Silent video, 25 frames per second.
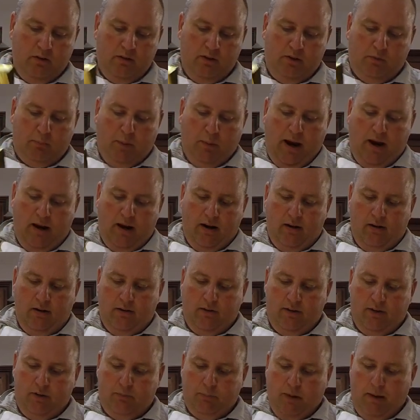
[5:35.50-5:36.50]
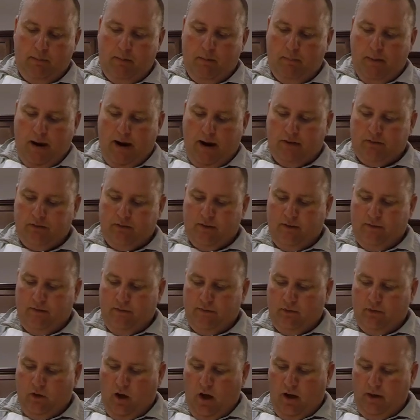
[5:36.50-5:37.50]
These baby backs, they
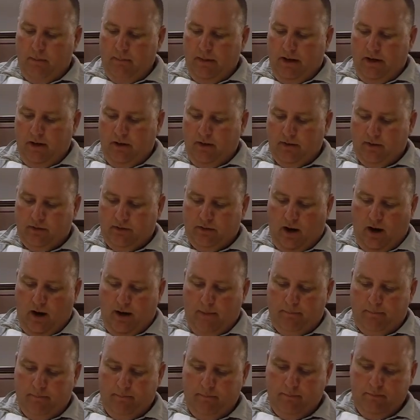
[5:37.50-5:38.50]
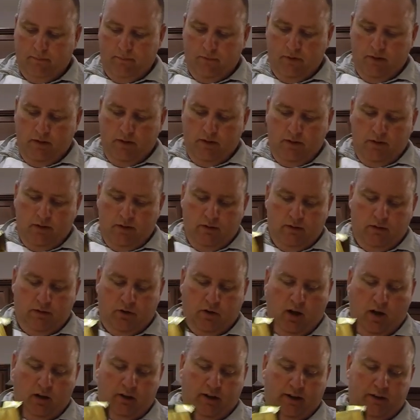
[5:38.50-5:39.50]
have a lot of meat on the top. They're
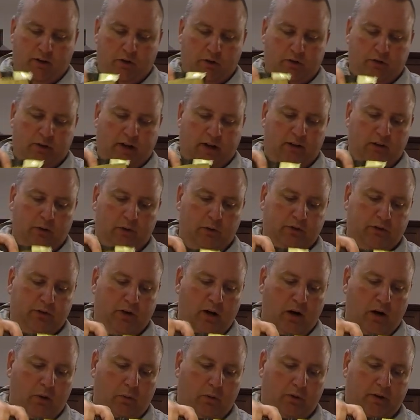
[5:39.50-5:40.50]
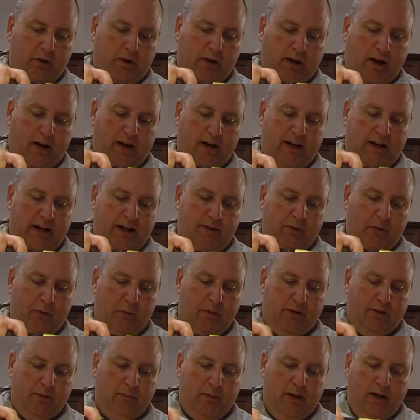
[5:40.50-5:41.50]
not like your St. Louis cut where they're kind of even
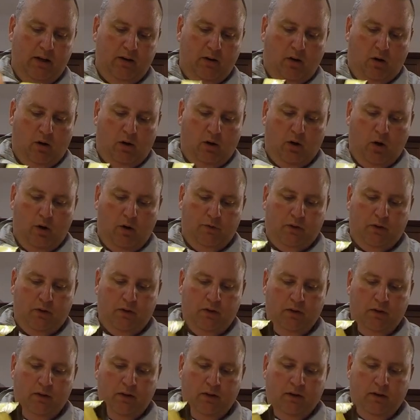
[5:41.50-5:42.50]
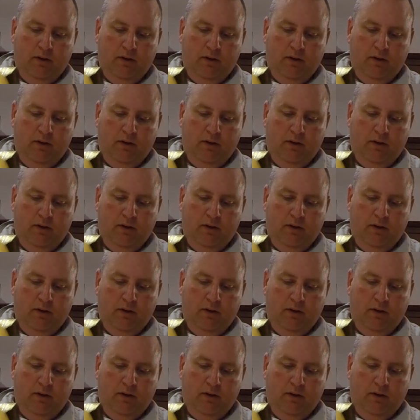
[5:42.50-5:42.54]
with the meat all over.